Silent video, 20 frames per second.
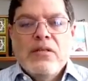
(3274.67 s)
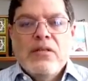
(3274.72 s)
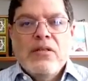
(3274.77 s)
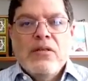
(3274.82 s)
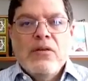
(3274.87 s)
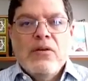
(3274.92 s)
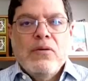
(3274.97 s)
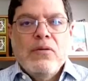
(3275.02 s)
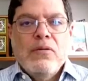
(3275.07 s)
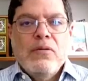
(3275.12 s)

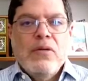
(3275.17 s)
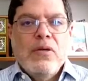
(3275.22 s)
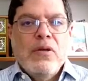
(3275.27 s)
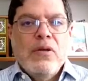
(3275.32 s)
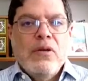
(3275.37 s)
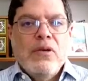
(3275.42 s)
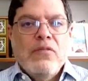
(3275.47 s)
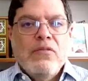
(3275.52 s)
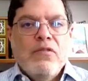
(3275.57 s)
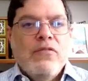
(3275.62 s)
So
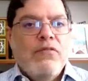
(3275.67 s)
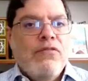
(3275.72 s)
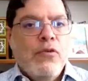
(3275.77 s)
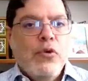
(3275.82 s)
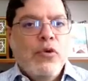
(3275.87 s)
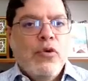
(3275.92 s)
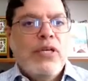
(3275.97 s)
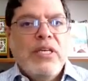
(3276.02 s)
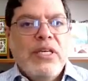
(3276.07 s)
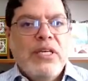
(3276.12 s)
for
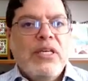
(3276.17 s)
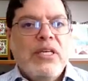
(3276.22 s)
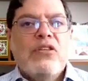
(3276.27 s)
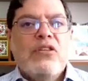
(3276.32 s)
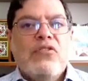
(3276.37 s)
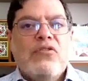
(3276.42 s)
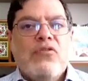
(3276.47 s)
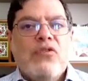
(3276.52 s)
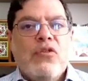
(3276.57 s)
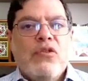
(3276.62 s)

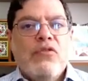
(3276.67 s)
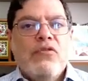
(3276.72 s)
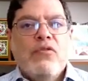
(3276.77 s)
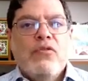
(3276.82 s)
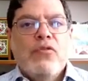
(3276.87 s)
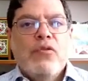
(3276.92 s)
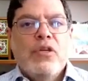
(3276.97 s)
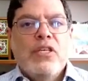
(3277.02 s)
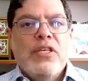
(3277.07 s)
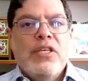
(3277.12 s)
over
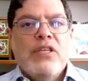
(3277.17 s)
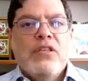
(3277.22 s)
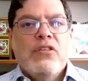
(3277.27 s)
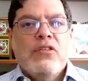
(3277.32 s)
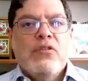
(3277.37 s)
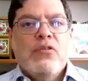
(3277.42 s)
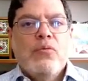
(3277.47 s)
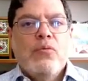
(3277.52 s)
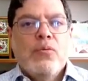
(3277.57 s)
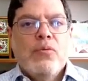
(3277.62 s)
40
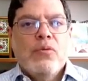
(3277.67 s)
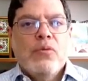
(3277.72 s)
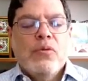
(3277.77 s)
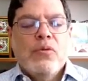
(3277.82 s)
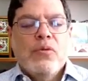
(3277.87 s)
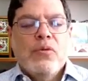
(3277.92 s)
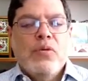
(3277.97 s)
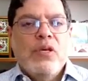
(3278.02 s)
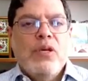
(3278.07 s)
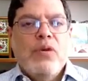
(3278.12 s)
years,
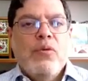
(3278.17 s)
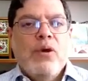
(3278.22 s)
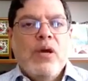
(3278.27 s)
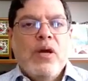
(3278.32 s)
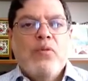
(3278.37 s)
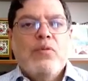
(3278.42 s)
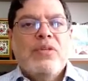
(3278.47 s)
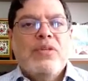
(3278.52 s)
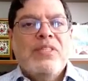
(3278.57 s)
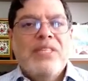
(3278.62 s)

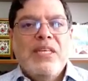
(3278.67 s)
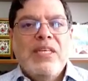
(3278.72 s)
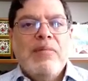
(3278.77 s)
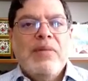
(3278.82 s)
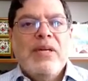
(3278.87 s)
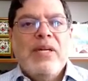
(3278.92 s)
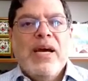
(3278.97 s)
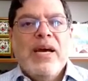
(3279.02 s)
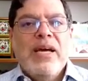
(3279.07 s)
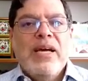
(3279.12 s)
Iran was
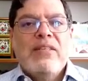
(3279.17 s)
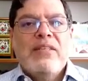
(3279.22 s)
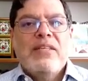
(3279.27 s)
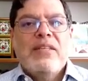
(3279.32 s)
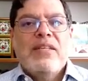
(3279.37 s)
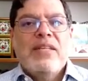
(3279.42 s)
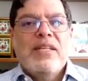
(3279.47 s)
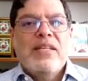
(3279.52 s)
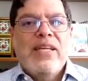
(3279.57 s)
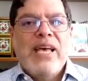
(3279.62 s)
demonized
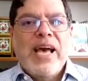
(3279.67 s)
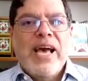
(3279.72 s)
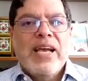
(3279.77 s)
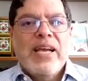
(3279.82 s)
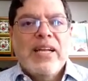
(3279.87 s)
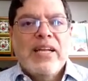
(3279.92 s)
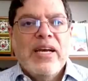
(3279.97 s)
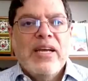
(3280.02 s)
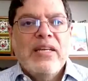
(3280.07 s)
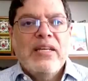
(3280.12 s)
and
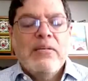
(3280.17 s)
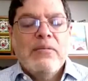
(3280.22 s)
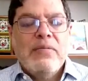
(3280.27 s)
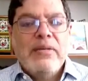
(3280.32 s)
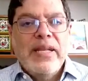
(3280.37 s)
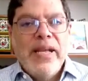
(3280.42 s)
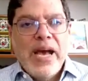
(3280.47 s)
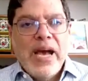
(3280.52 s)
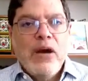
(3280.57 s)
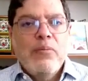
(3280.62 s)
antagonized.
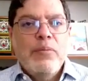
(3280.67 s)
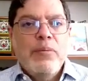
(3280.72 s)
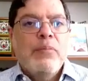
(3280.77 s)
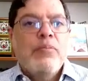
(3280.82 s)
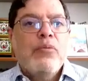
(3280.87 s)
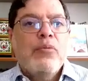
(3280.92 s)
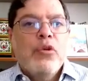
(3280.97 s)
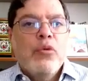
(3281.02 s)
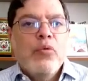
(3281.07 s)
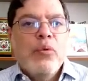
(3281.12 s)
Now
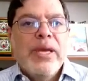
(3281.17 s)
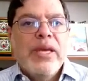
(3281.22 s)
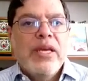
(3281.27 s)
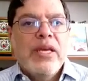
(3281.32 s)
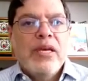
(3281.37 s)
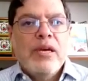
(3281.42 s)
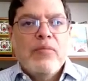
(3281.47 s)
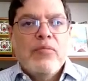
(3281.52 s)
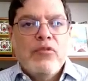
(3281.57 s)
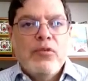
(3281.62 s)
people are
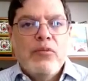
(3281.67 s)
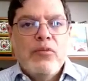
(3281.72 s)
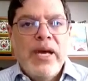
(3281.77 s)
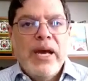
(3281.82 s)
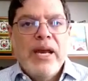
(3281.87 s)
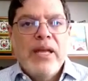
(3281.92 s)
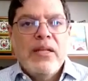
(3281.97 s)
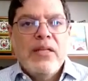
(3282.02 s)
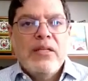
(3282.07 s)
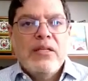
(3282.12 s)
waking up to
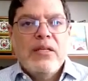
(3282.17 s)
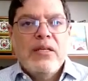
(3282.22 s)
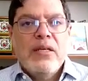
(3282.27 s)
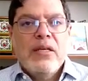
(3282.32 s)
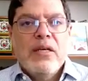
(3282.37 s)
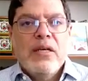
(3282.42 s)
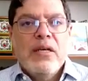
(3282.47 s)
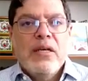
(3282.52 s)
reality.